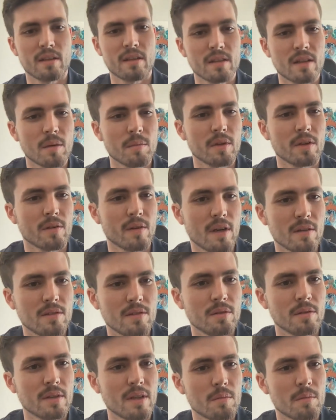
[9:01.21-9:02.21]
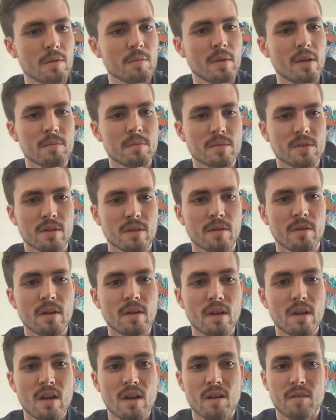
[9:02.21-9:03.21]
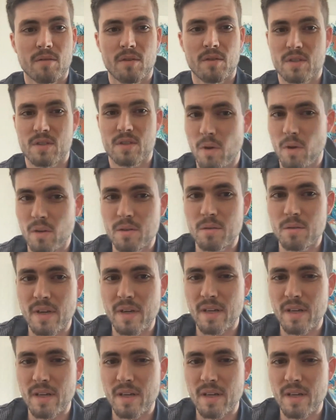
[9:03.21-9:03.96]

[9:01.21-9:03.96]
coming around to an MMM. So for smaller